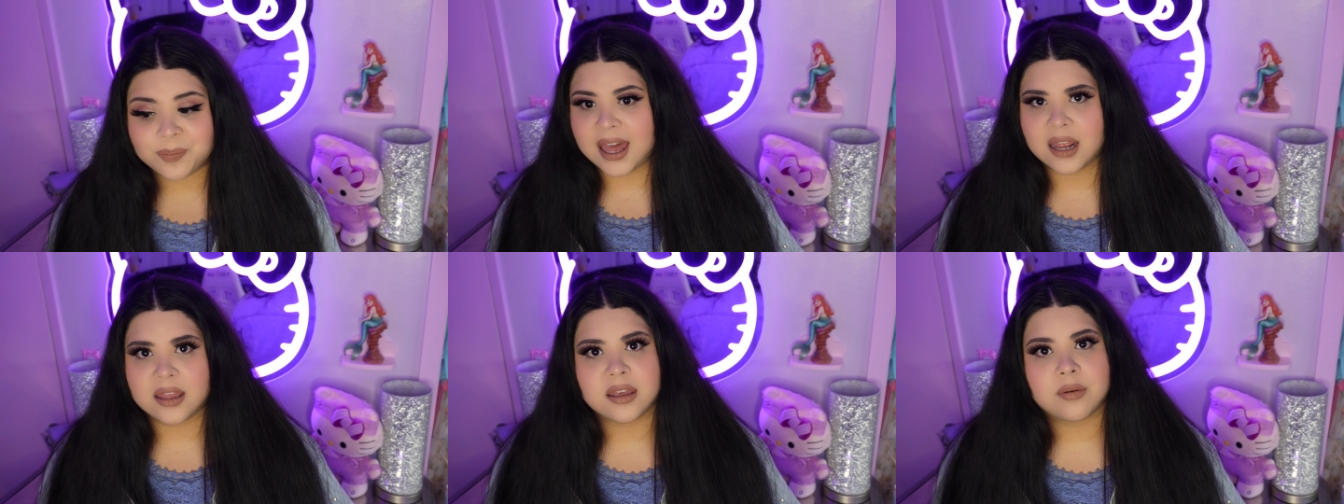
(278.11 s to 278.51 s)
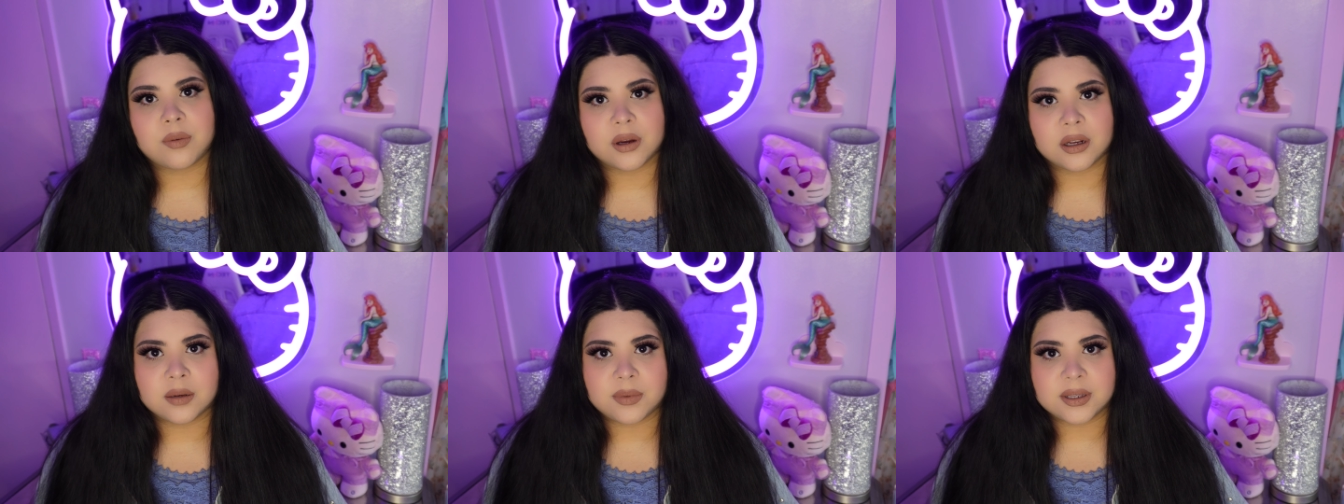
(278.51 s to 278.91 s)
and I think we're
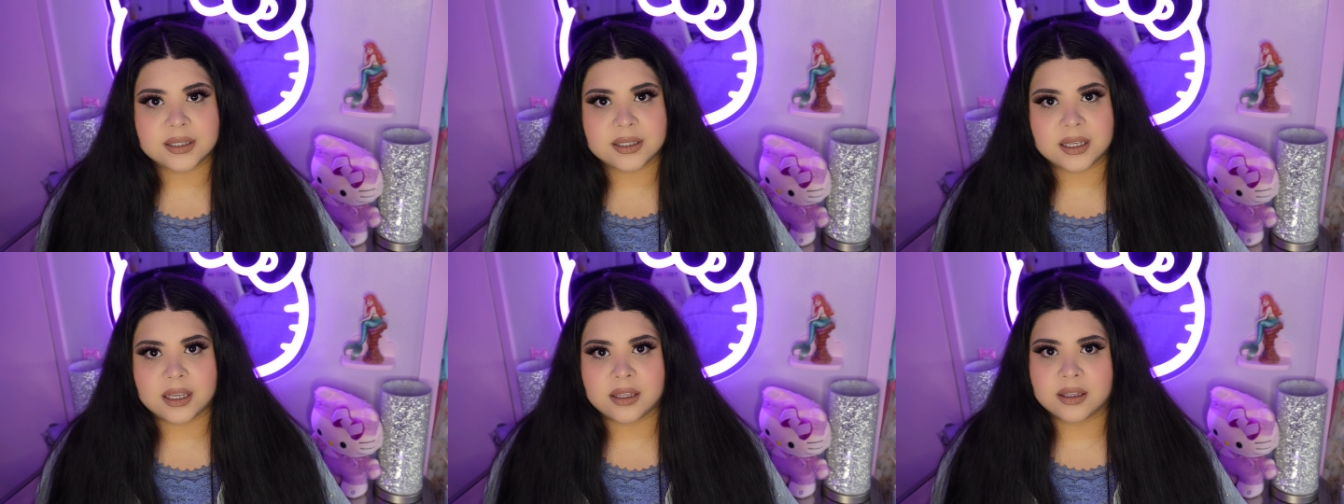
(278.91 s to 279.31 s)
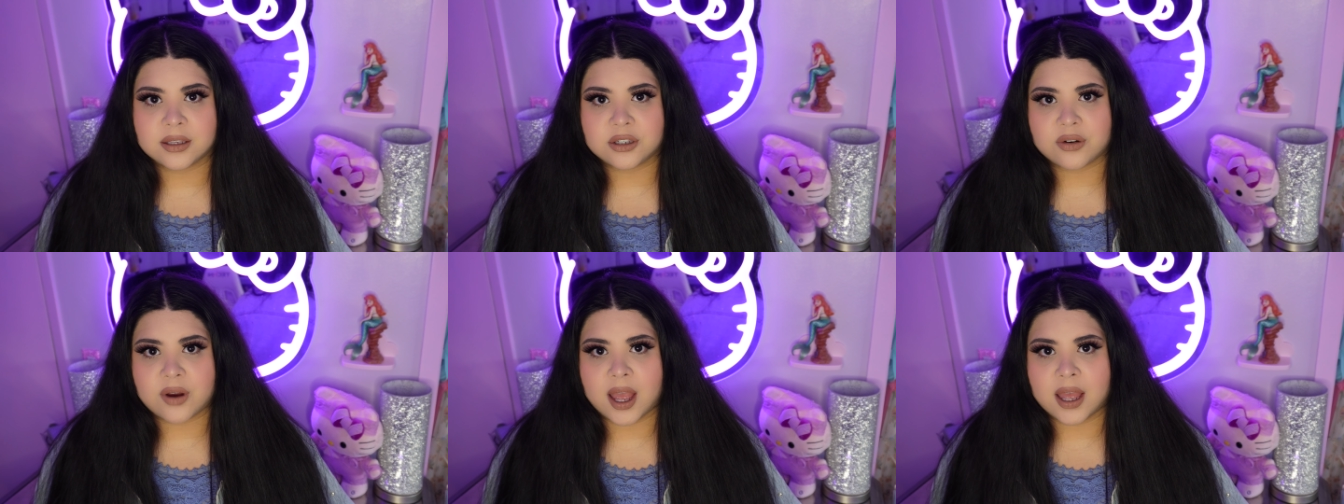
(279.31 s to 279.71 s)
going to be seeing
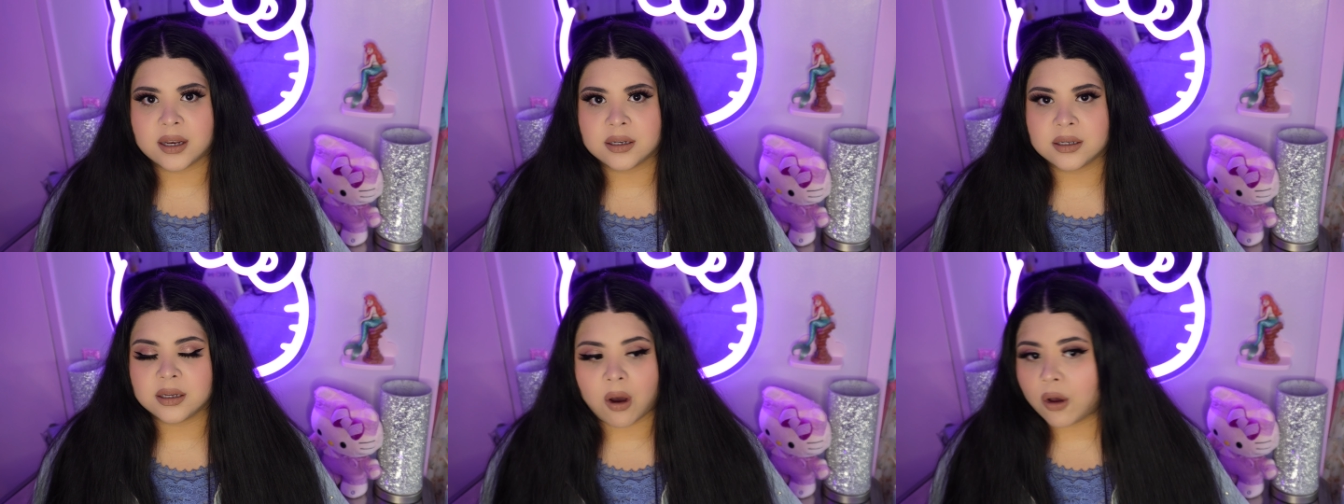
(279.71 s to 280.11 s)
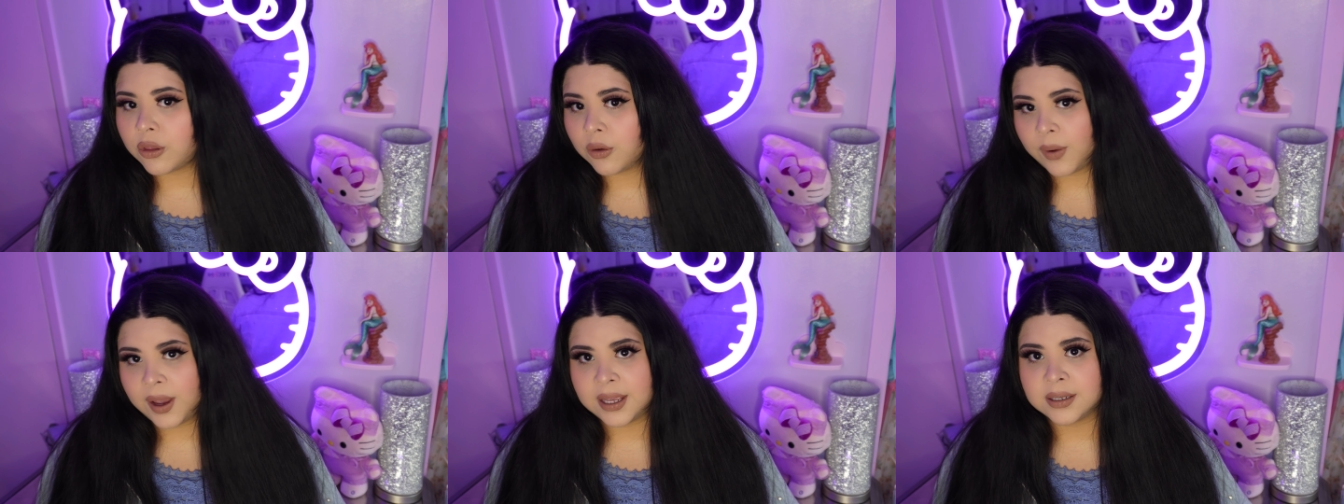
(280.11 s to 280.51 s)
this trend all the
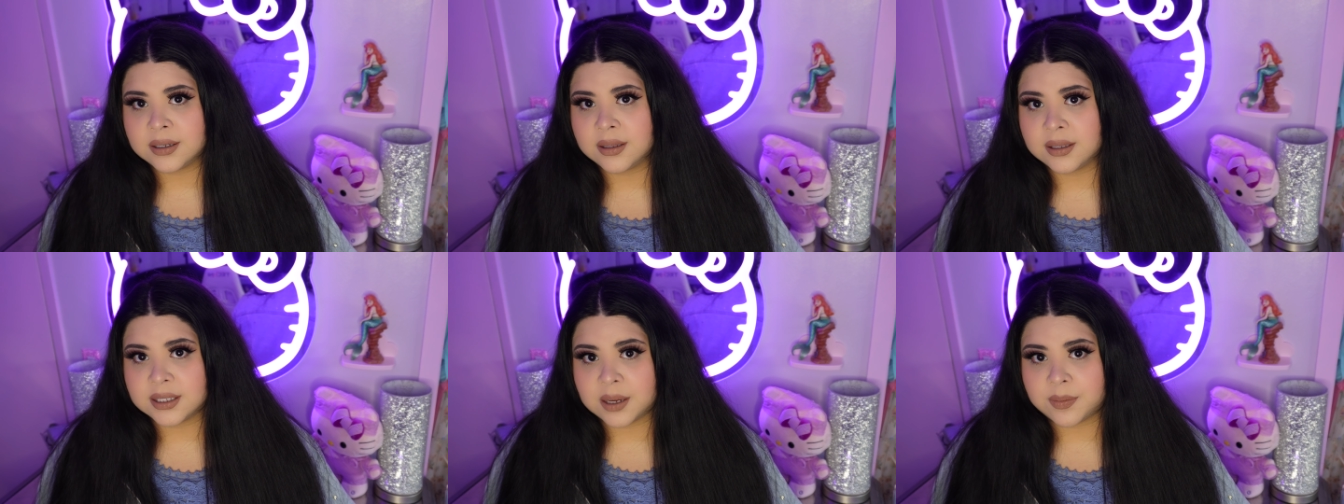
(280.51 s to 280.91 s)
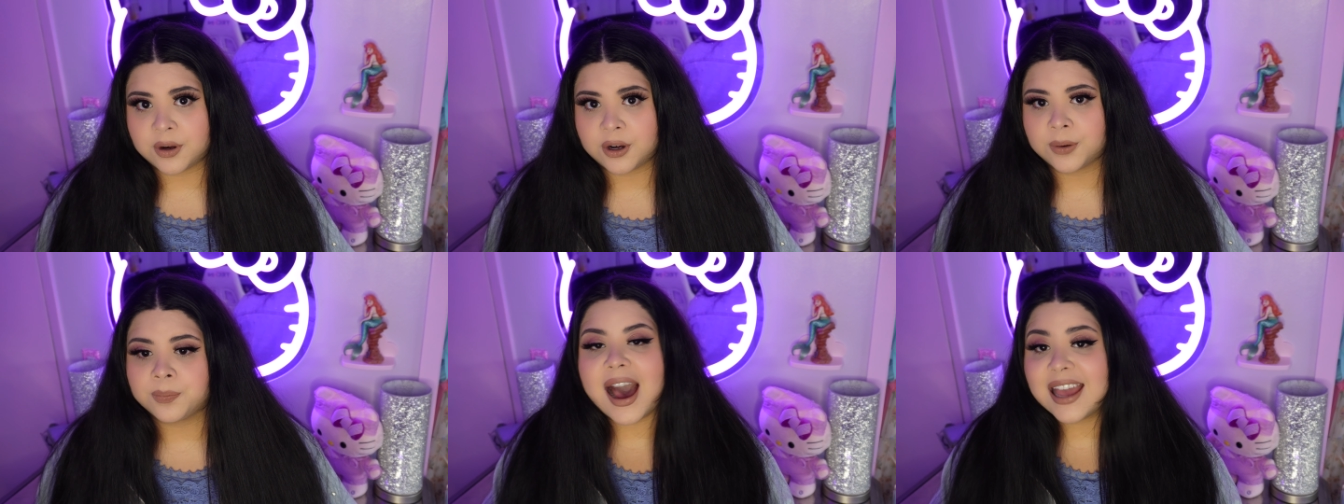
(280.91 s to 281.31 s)
way into the summer.